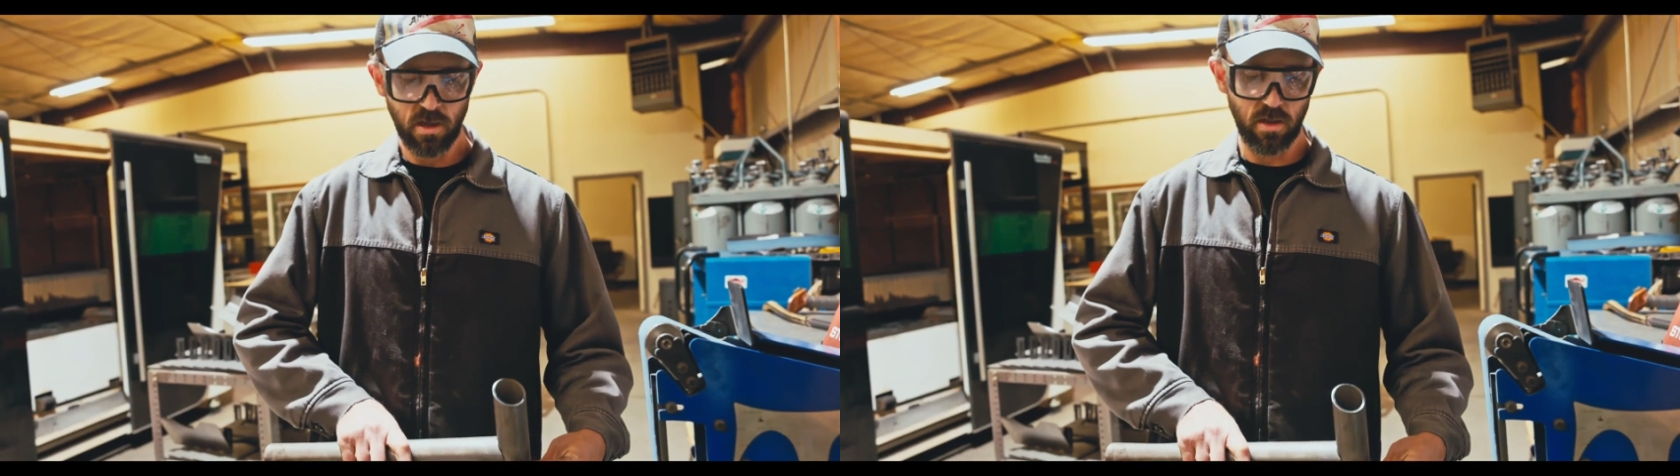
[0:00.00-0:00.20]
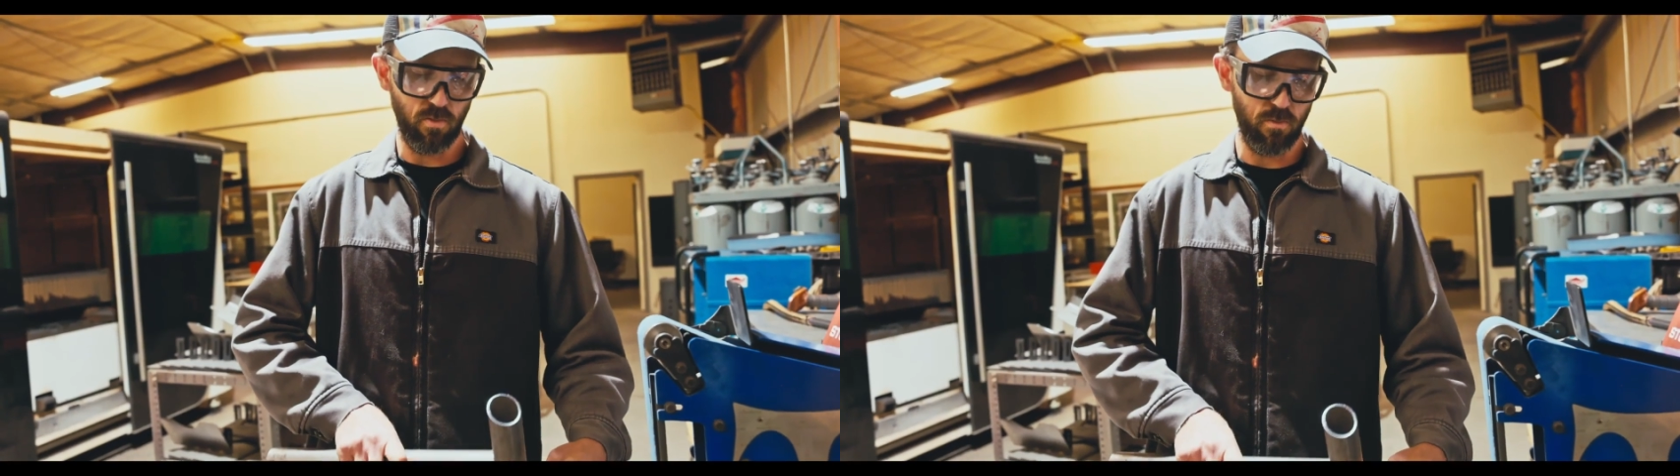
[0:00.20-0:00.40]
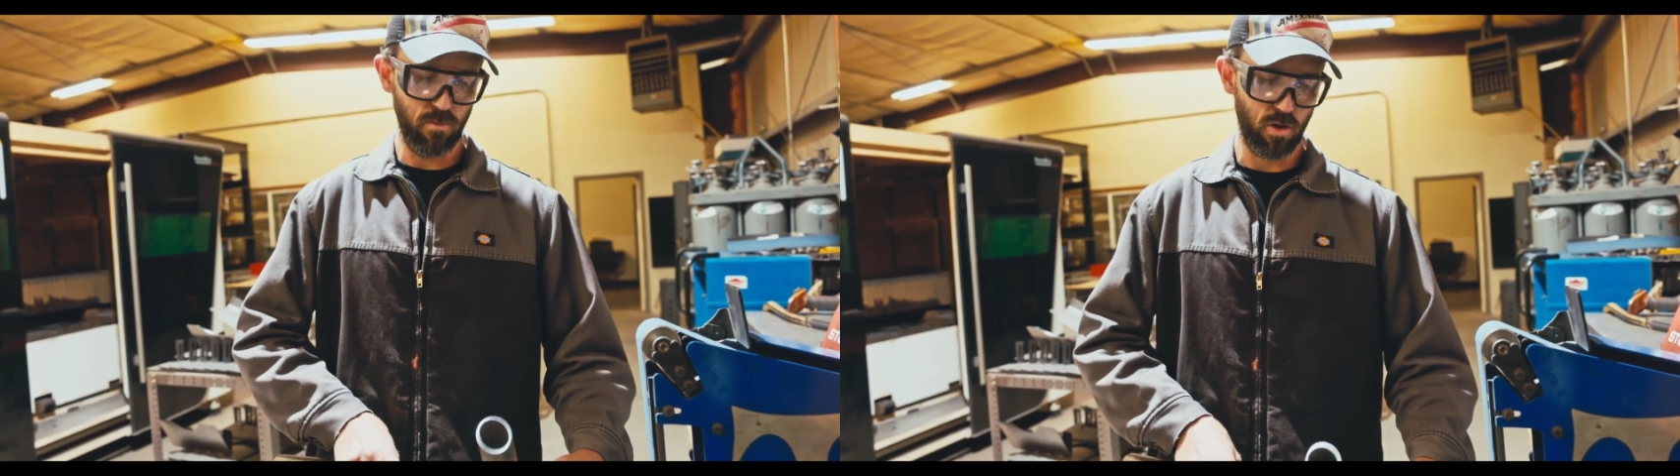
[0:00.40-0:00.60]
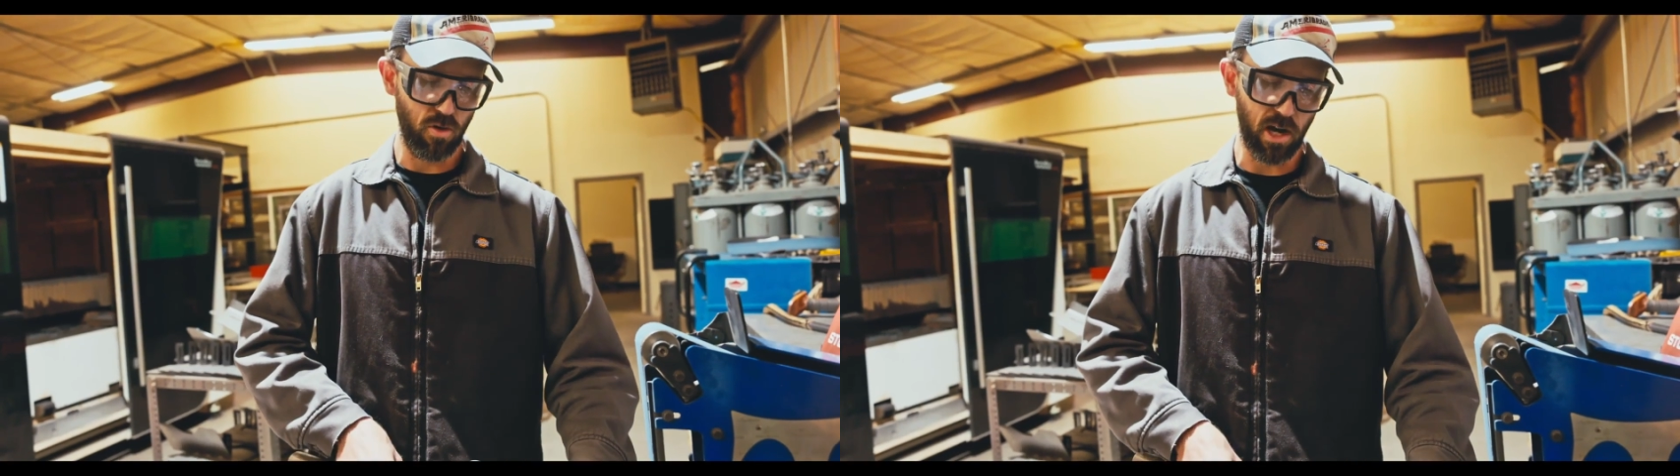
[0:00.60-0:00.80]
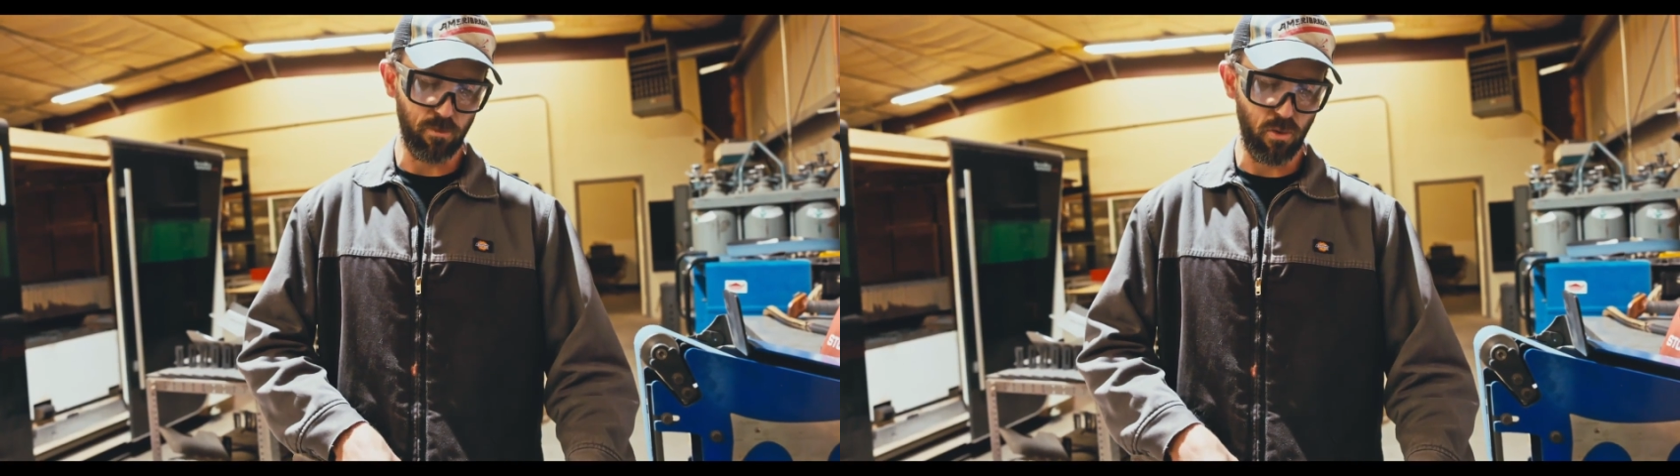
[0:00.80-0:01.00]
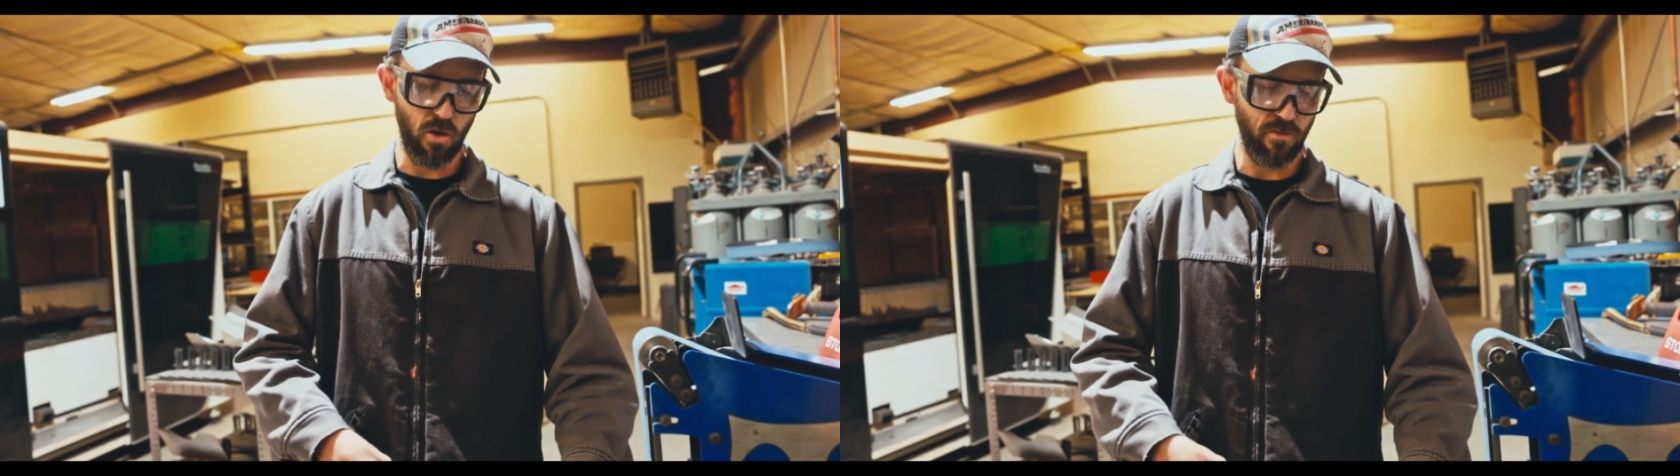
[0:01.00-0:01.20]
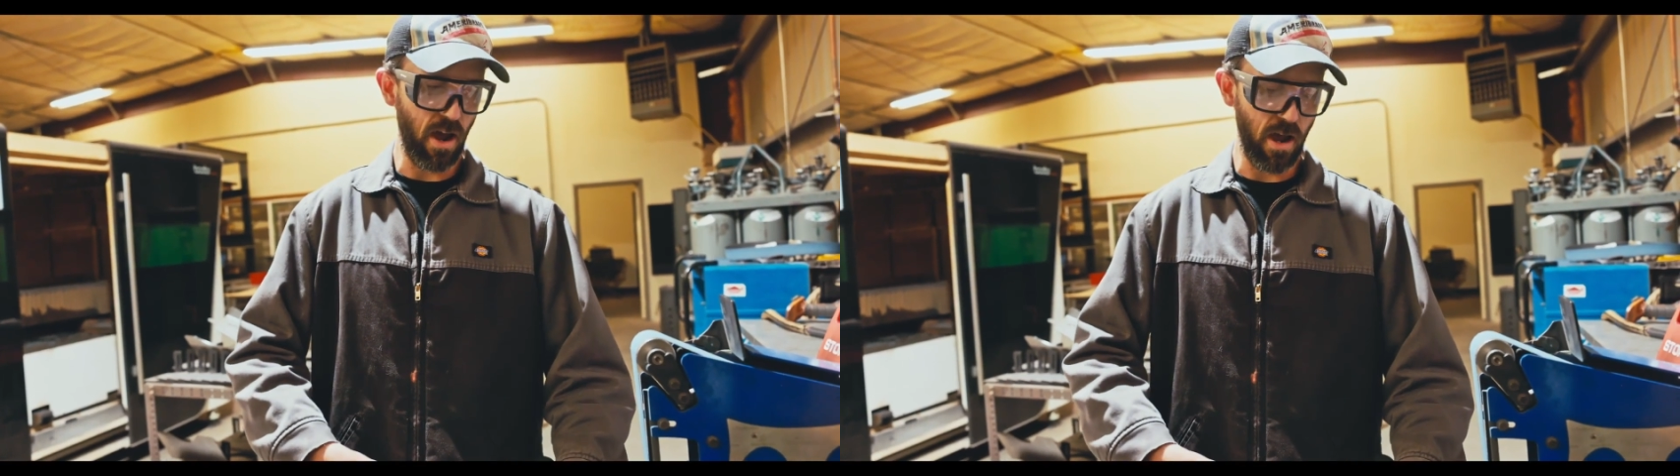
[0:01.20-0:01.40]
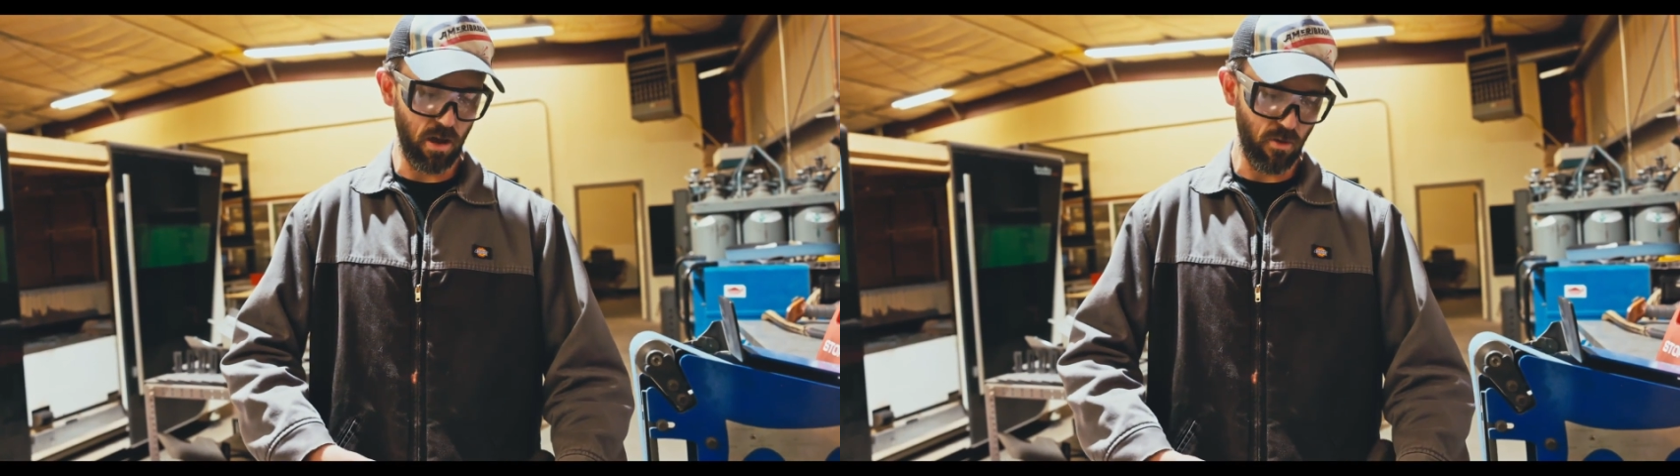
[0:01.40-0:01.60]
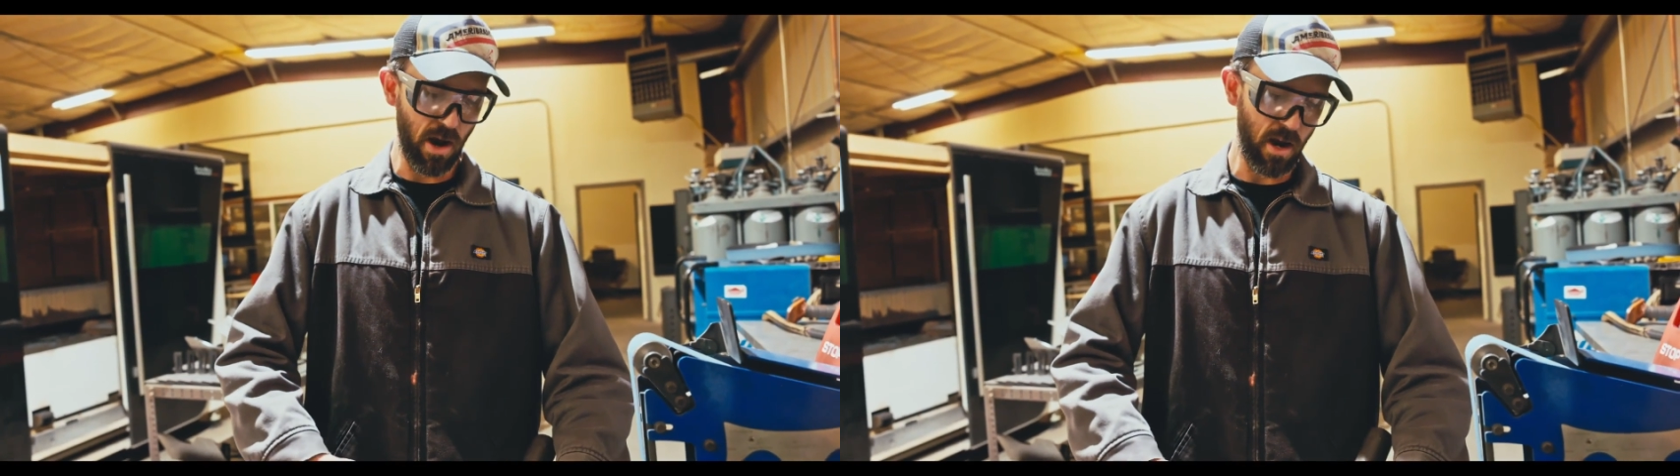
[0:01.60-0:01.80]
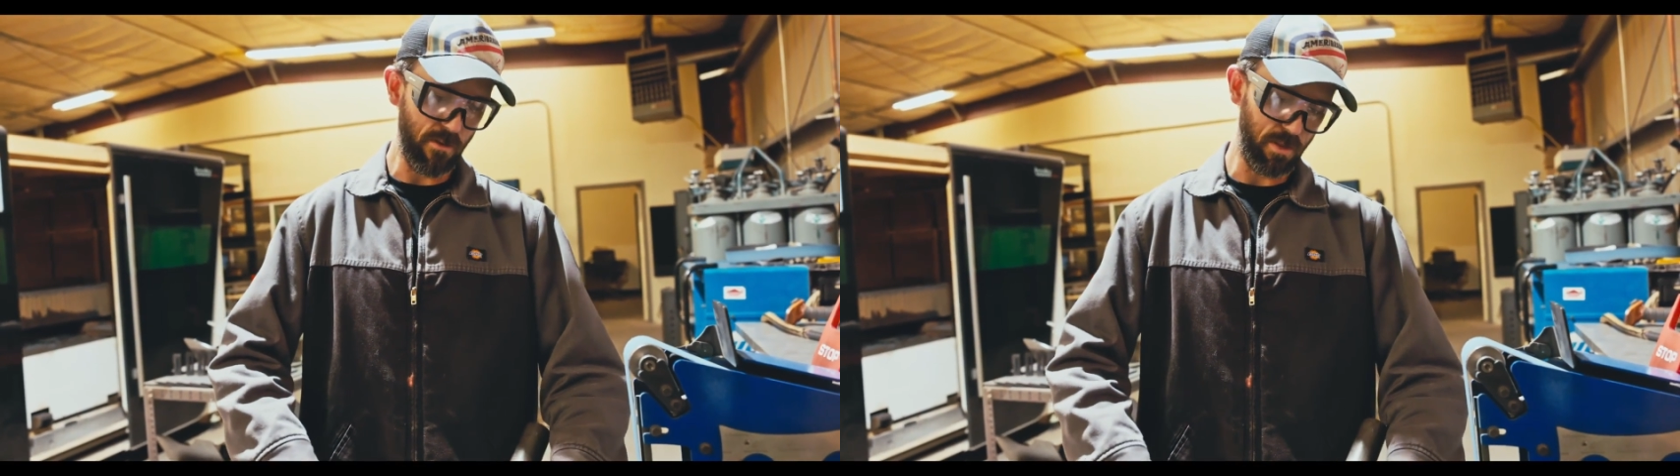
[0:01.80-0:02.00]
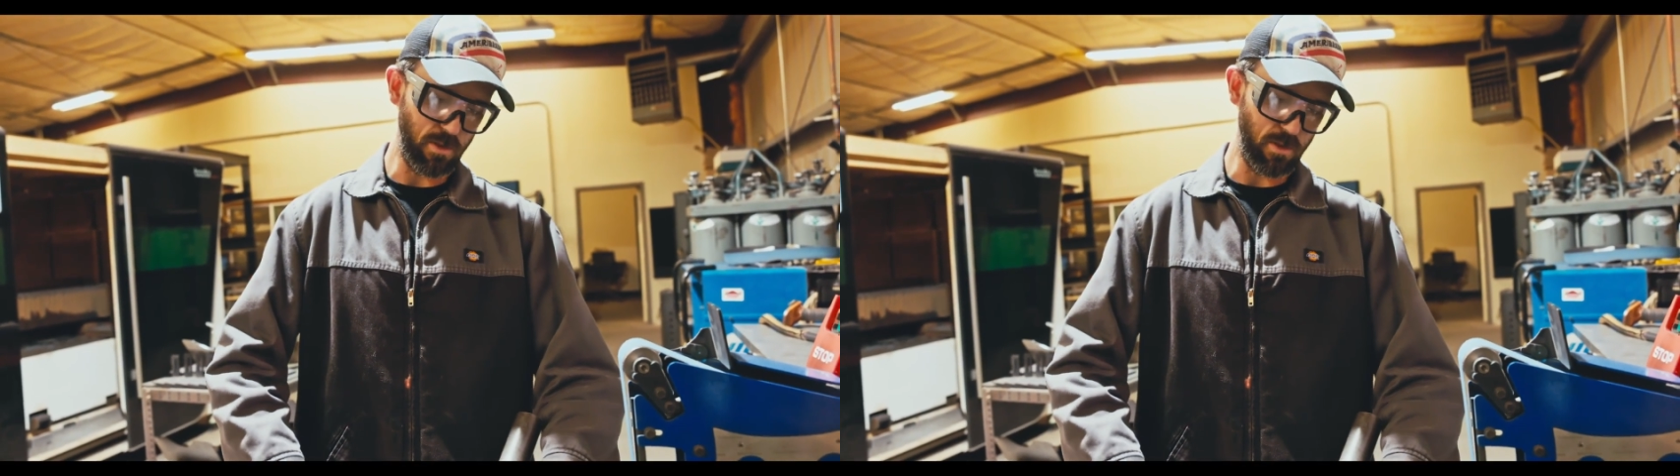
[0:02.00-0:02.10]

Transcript: the correct profile right off the